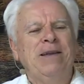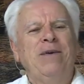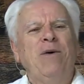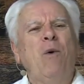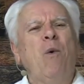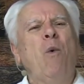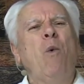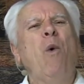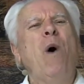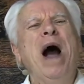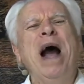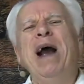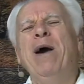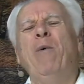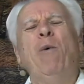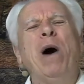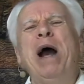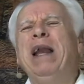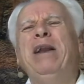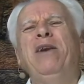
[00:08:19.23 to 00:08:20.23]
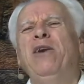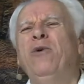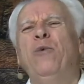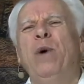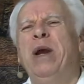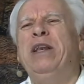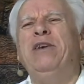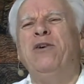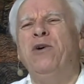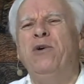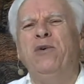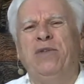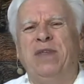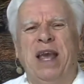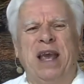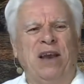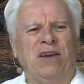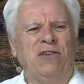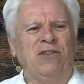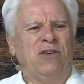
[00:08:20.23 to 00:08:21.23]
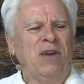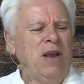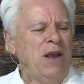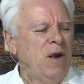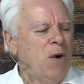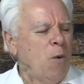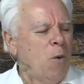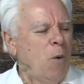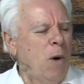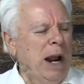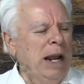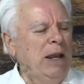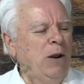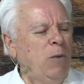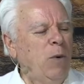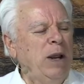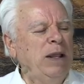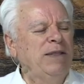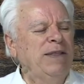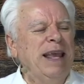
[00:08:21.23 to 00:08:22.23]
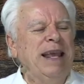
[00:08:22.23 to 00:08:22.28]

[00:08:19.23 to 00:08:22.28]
Why, why do we do this? Why do we